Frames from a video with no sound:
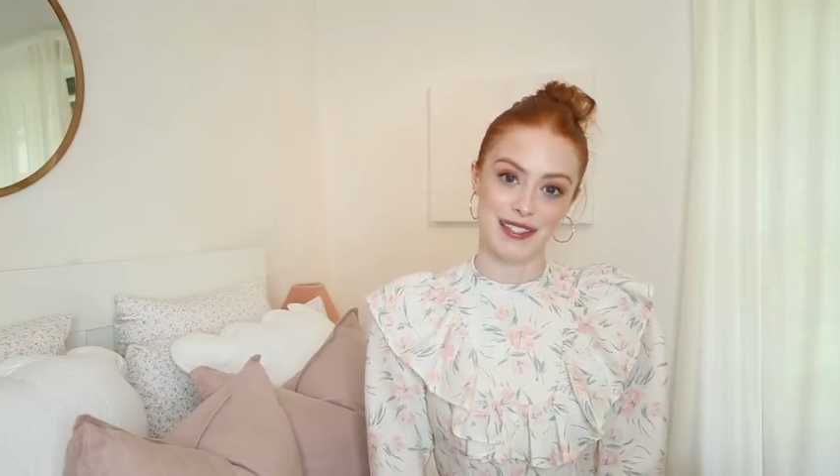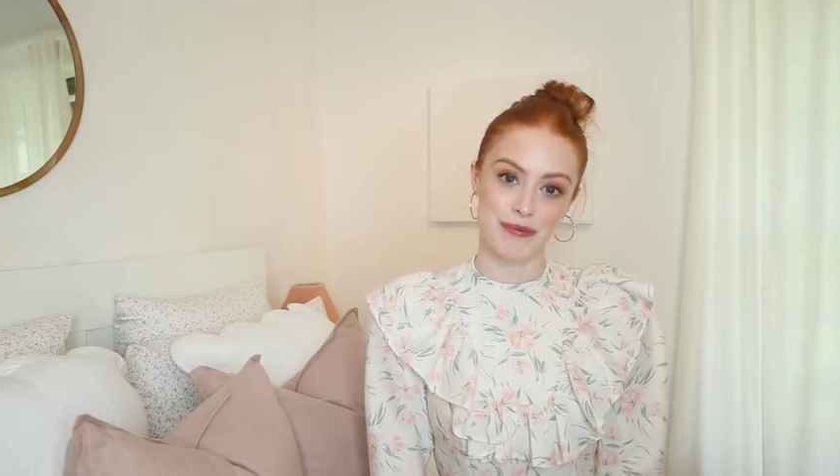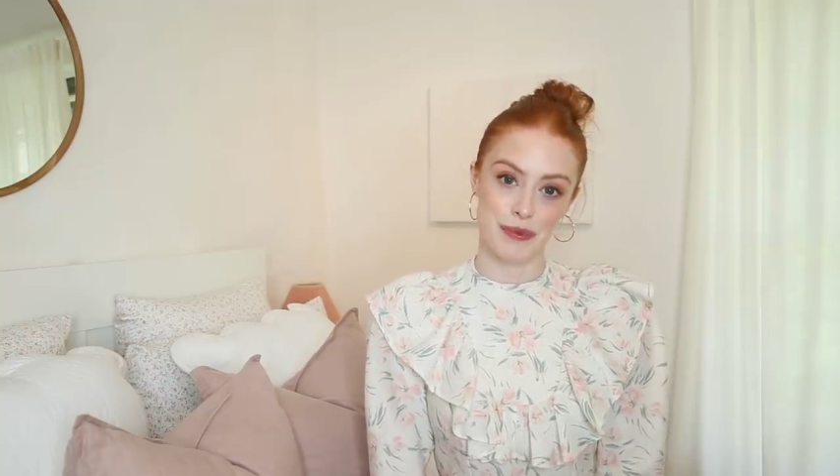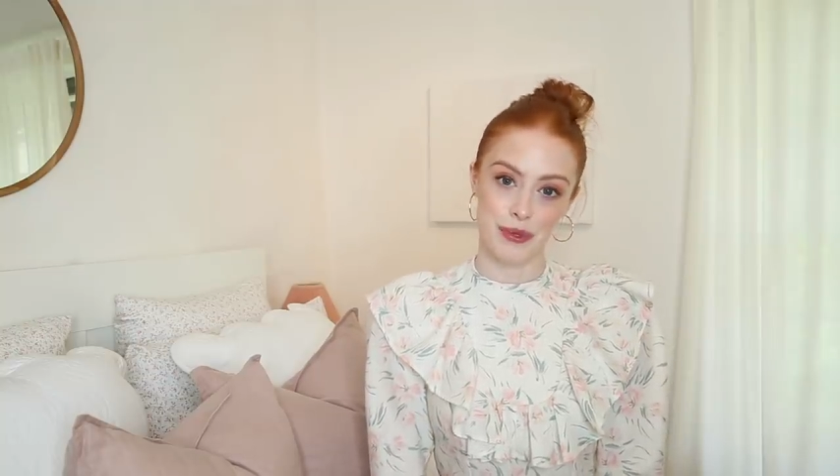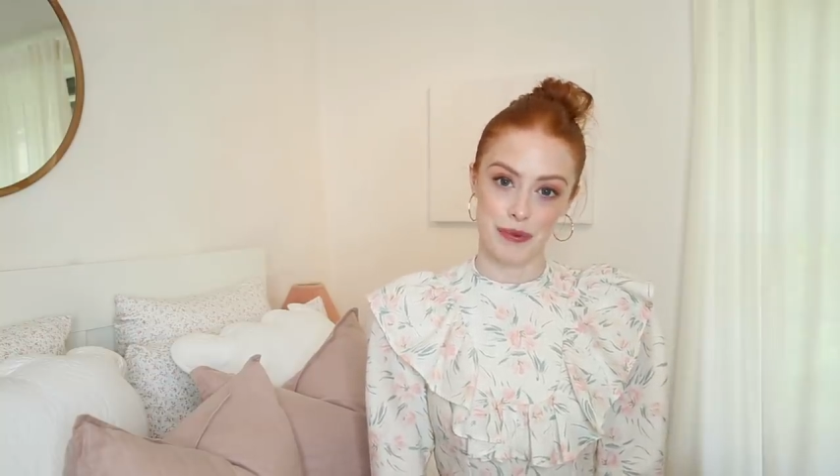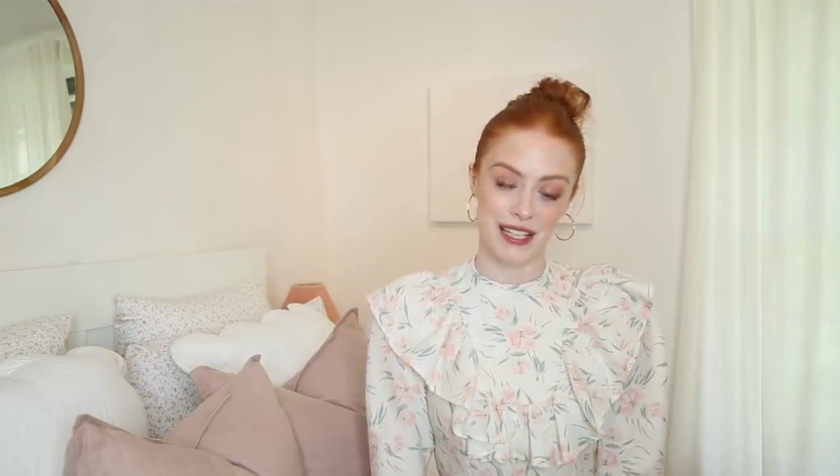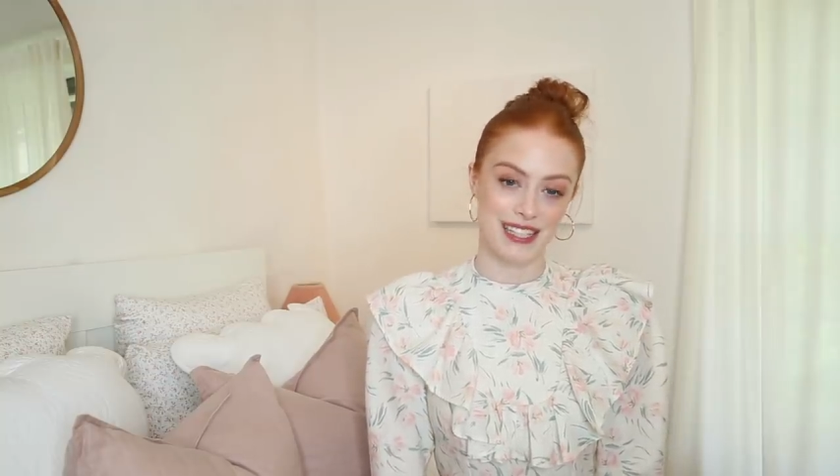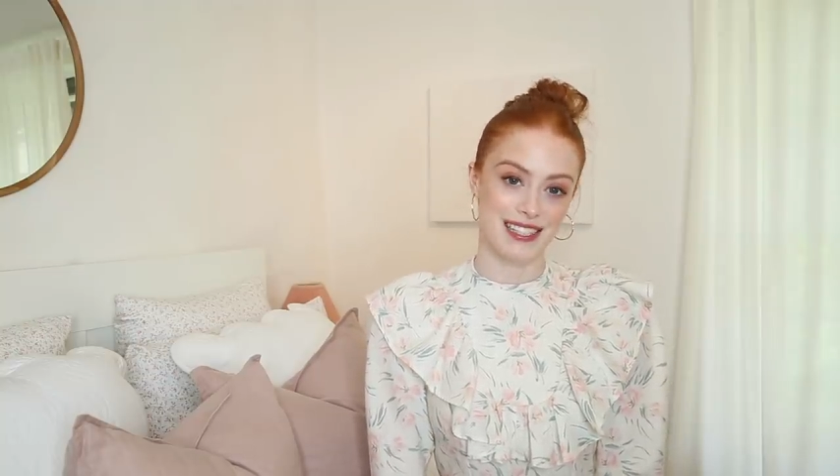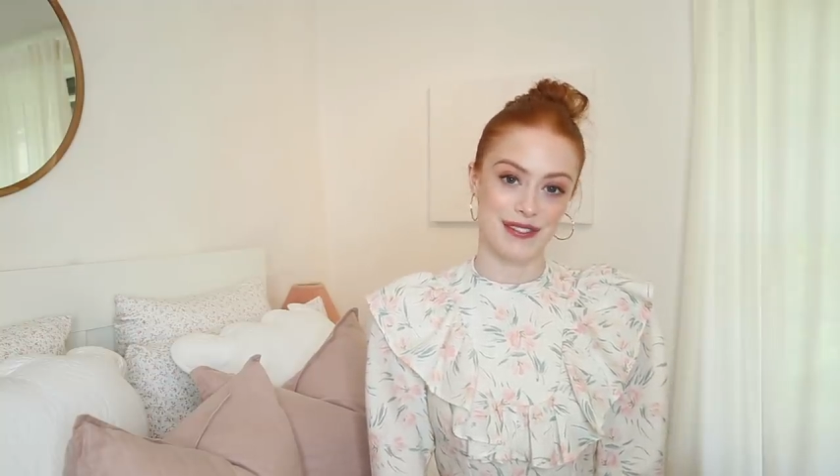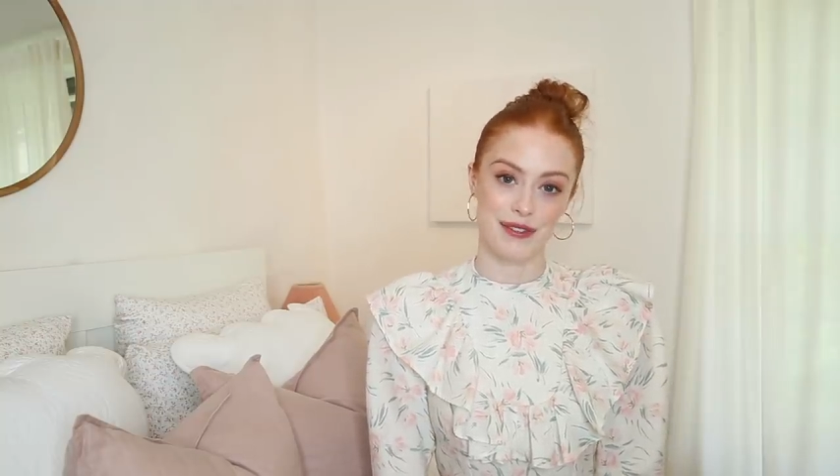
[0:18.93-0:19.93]
some more
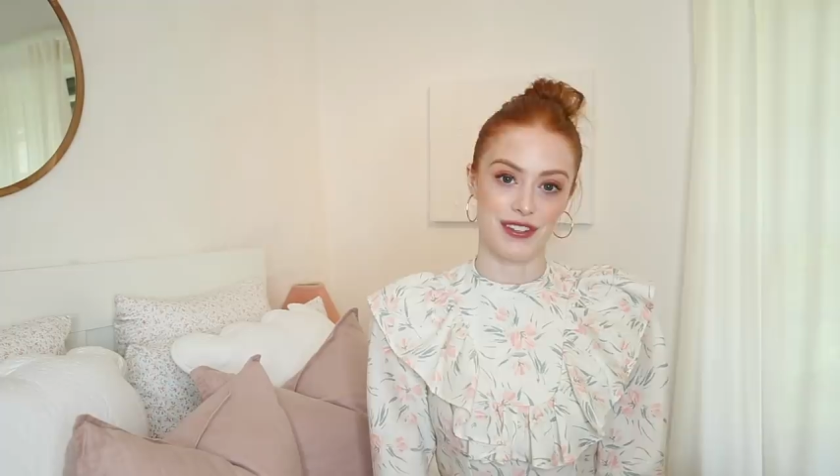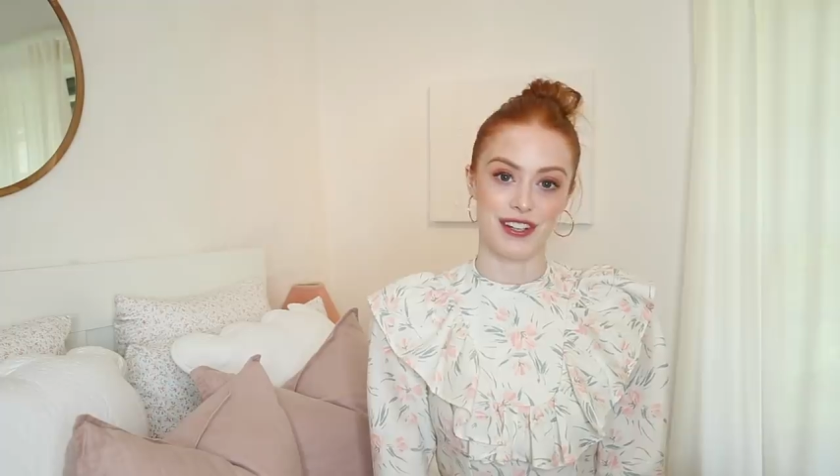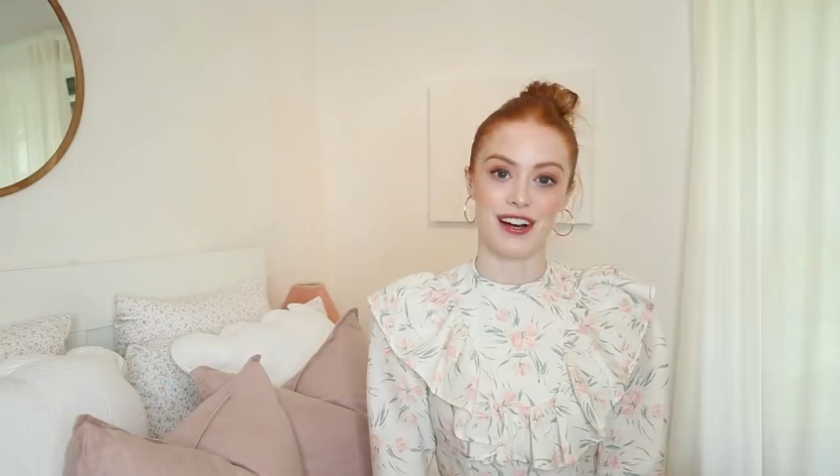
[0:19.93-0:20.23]
pieces with you